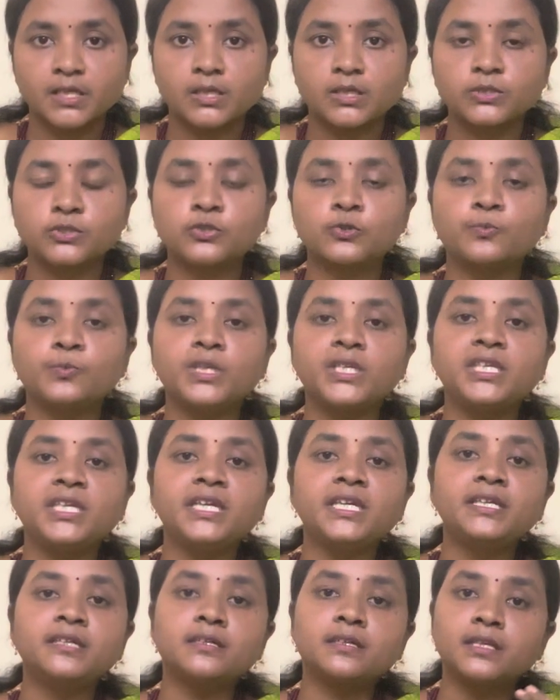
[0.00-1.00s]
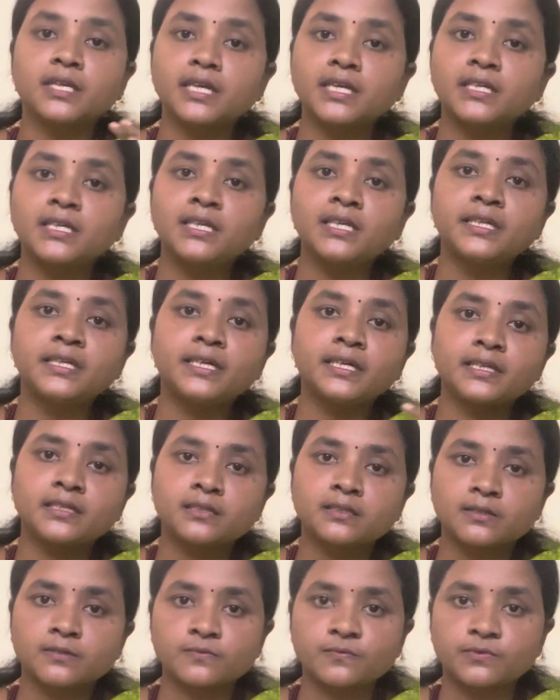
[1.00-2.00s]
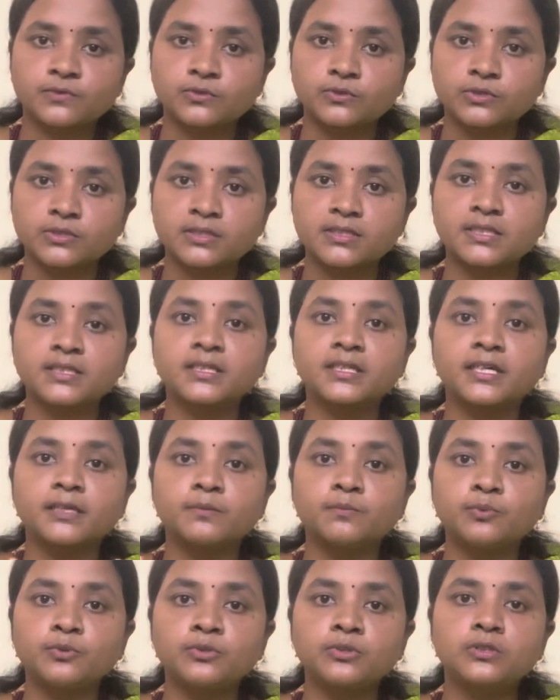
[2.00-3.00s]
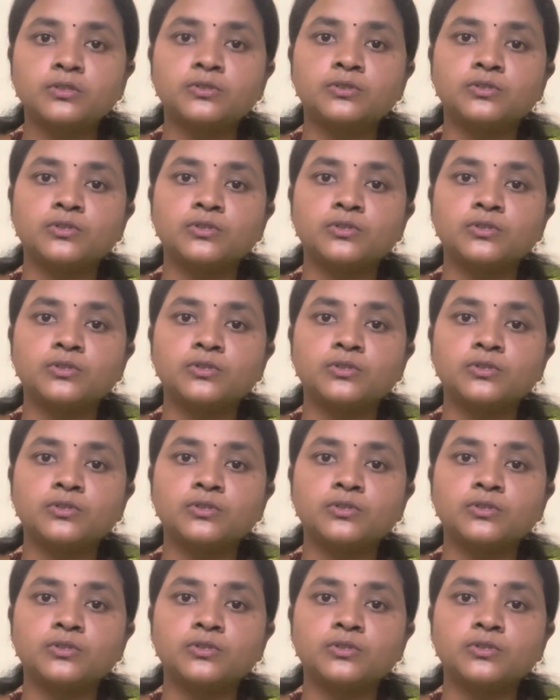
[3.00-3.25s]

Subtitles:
So we need a cranially directed force that can put the